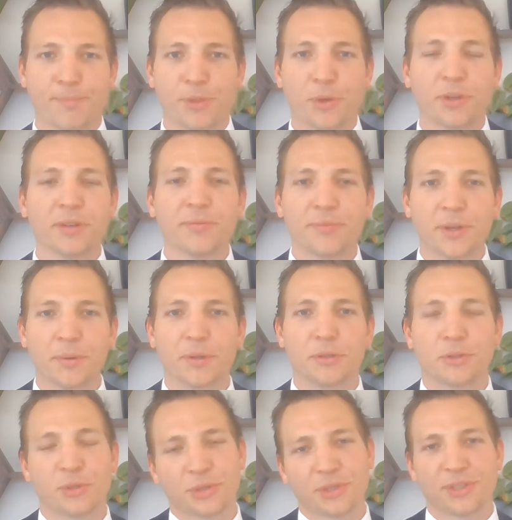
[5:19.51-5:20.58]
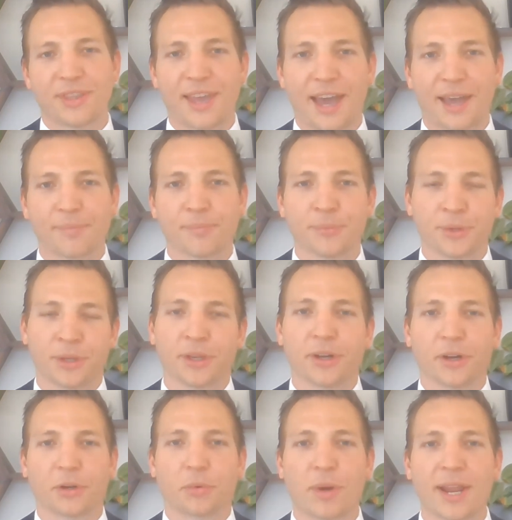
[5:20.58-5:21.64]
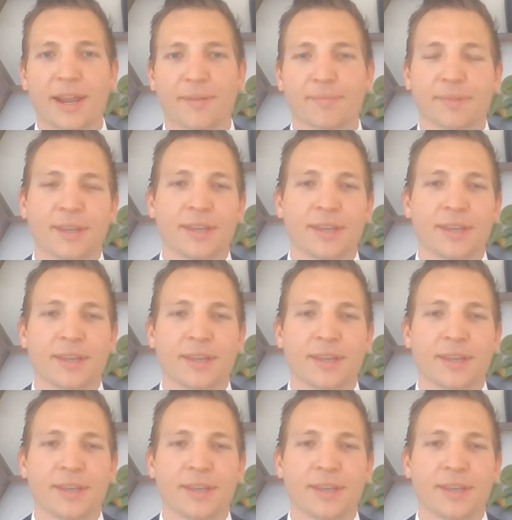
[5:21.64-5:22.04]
You can view it just as that, a grant.